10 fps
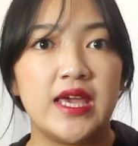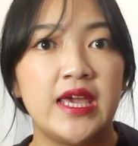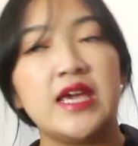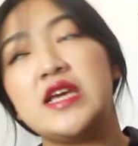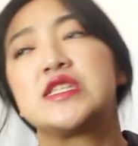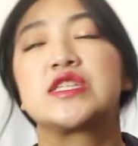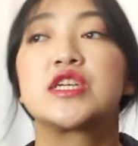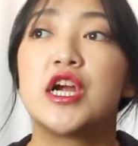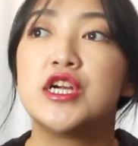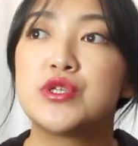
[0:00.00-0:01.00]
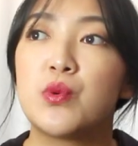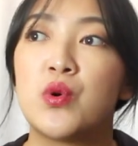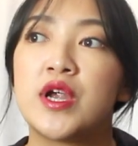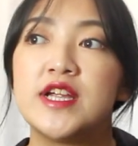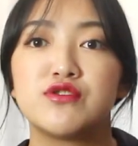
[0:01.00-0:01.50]
a skirt
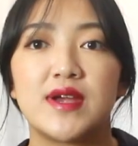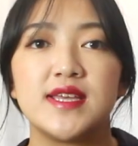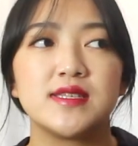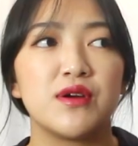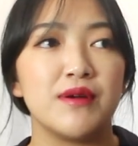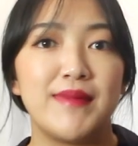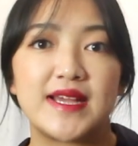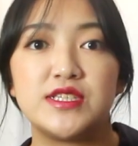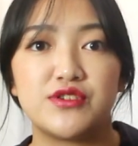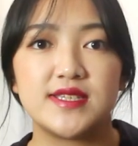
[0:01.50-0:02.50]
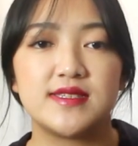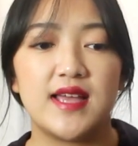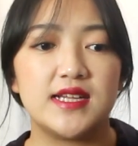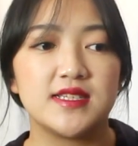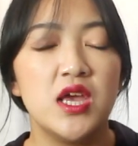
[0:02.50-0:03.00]
or a dress or a maxi dress
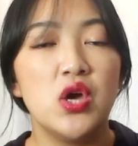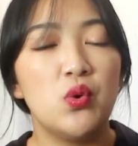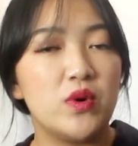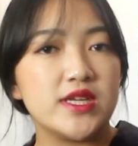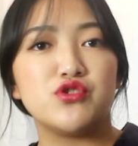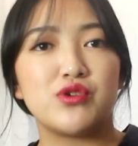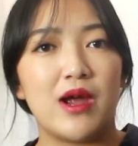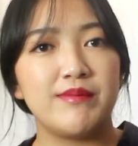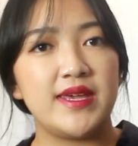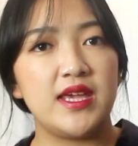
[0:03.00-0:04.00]
that wouldn't drown